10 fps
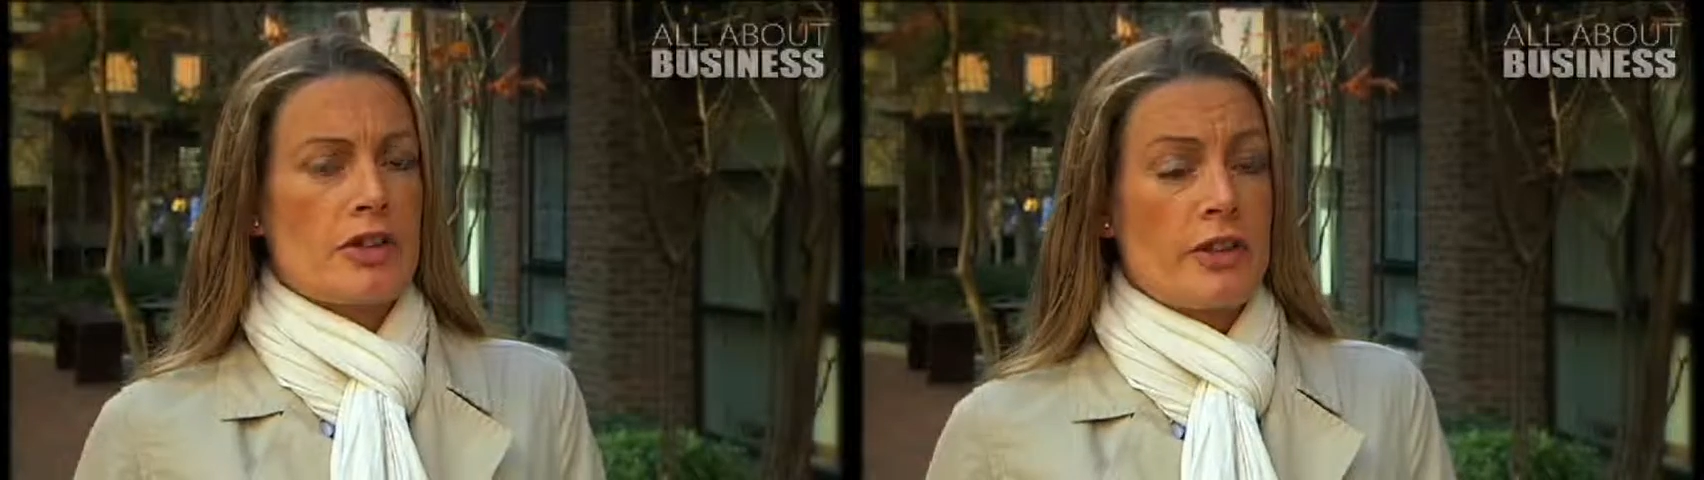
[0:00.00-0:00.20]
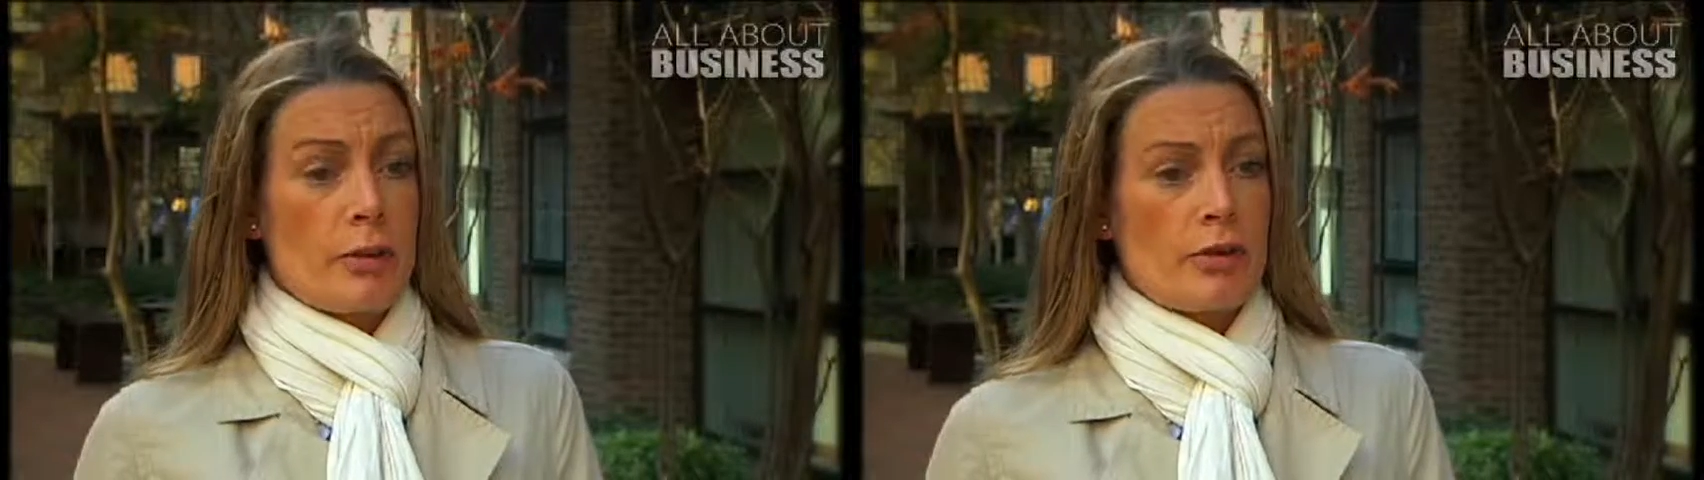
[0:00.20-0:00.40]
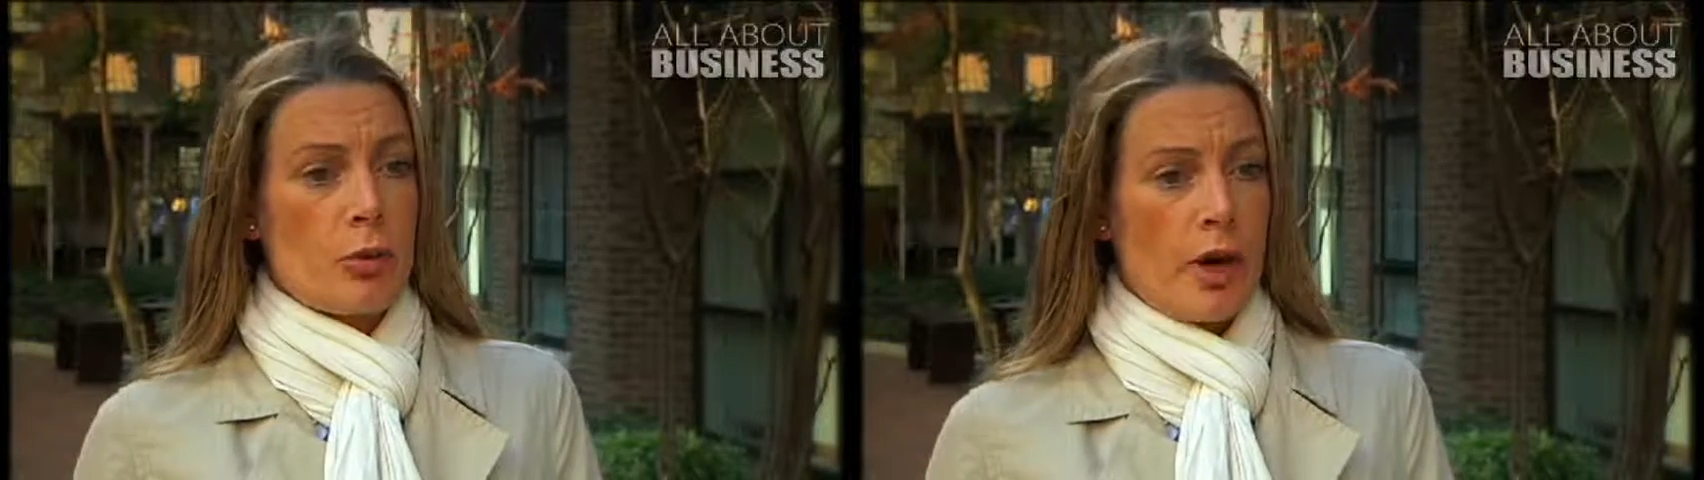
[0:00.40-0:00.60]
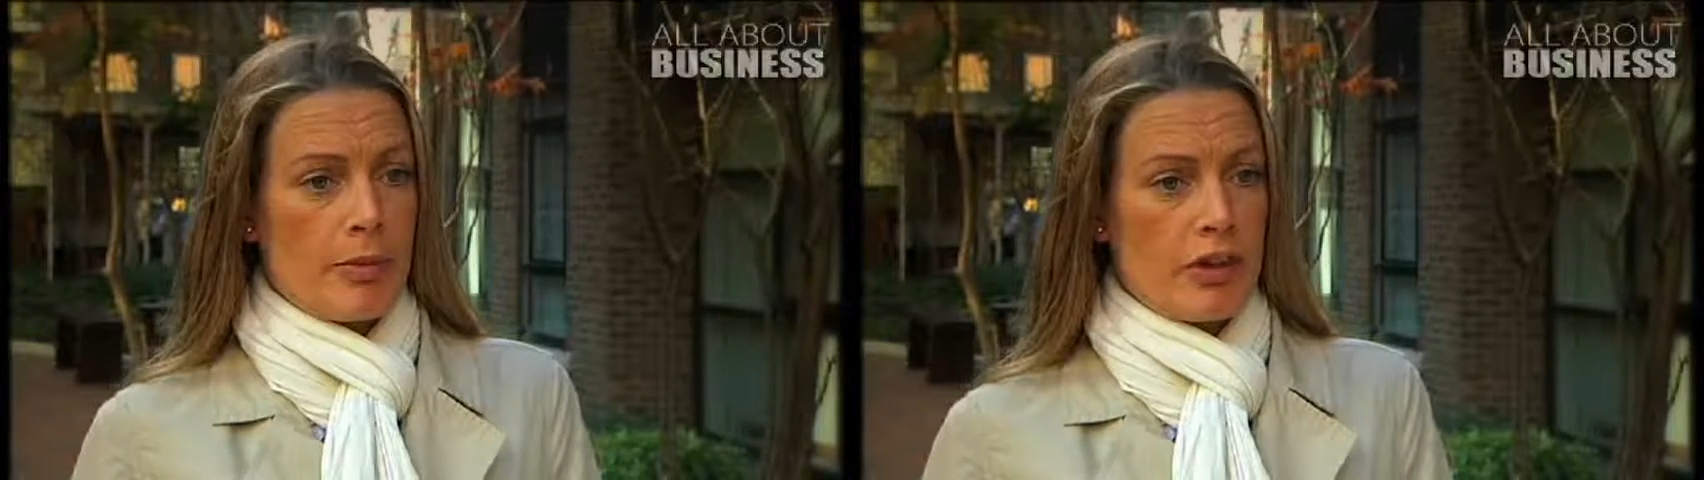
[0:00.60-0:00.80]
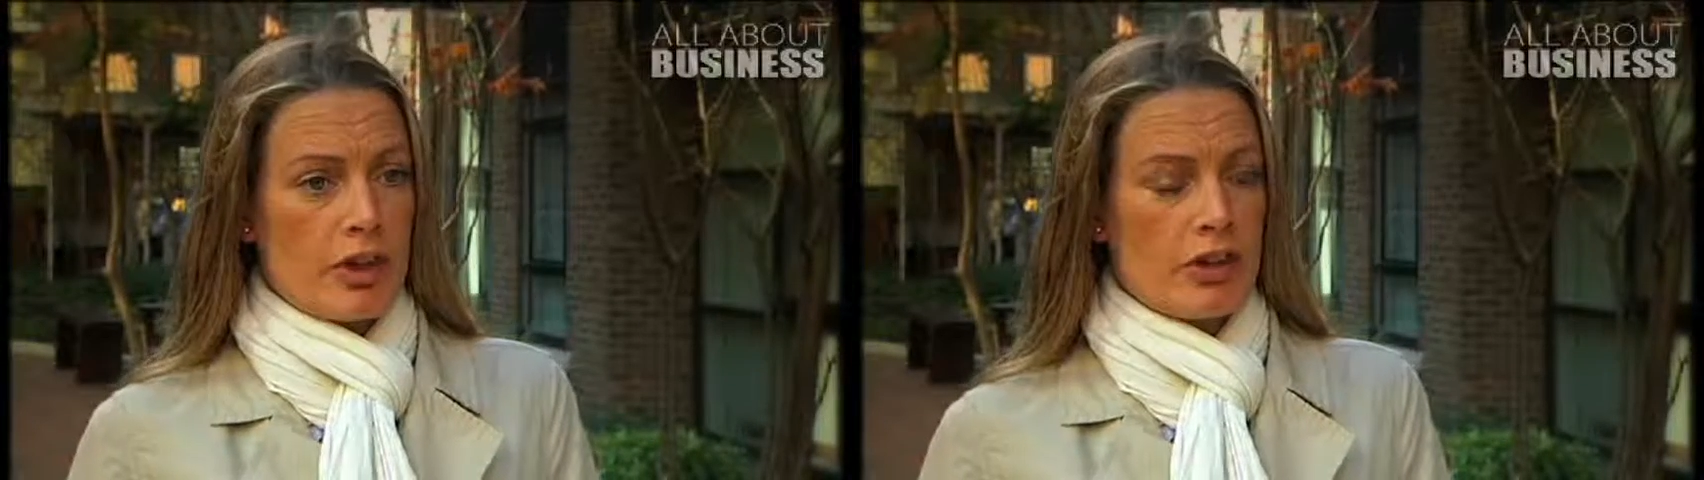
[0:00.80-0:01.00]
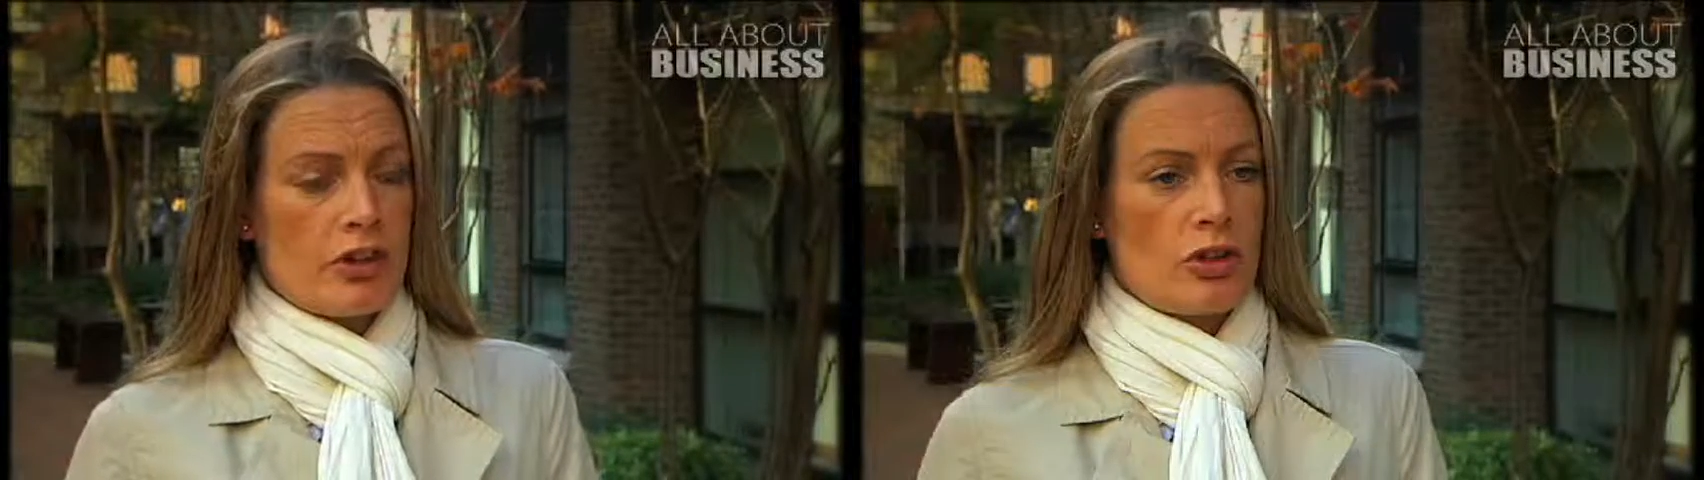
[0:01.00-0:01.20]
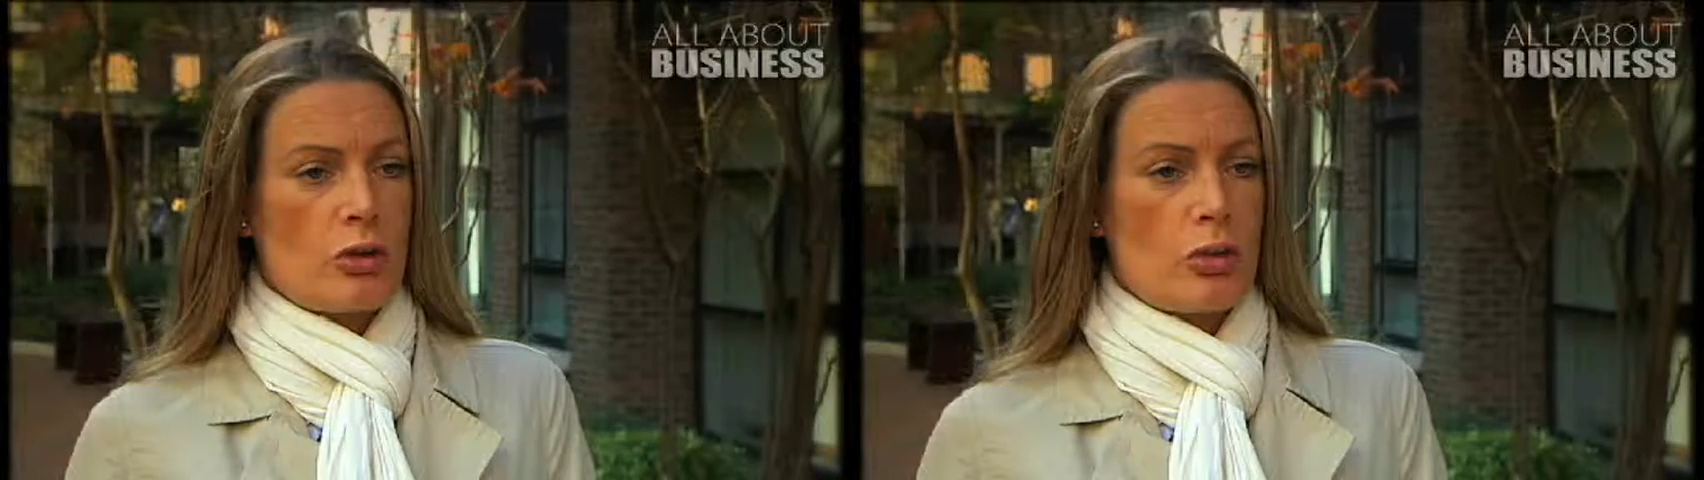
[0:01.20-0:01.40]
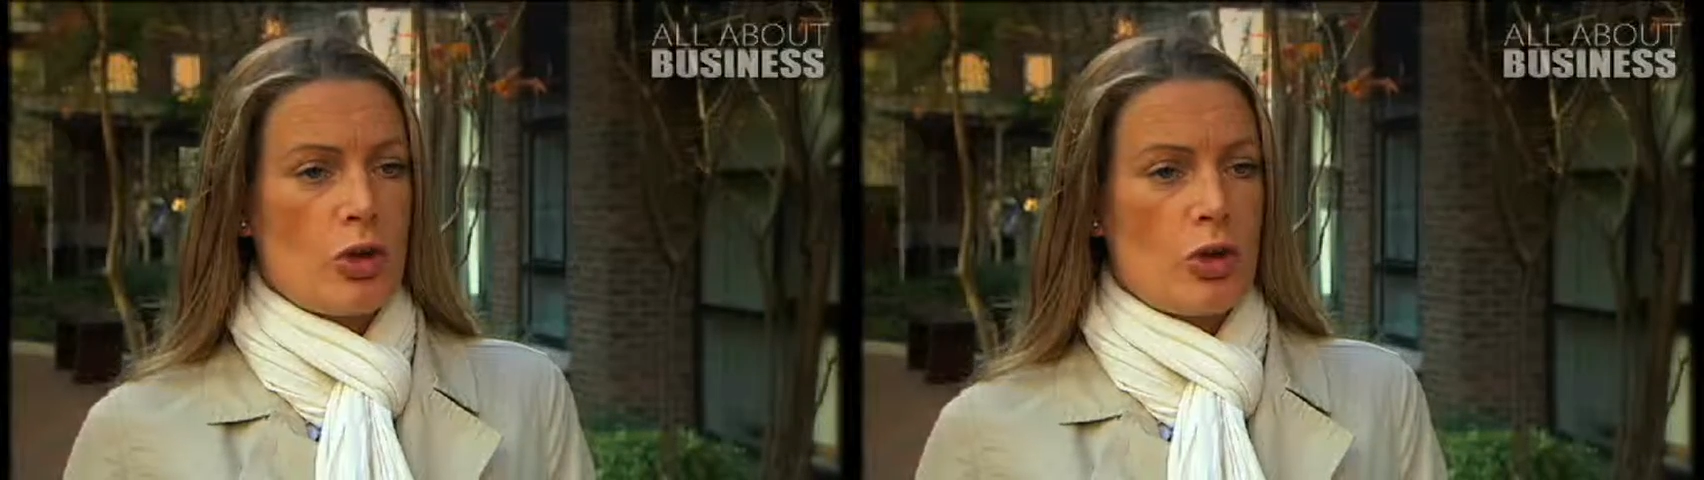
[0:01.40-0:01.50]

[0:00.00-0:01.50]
developed a website,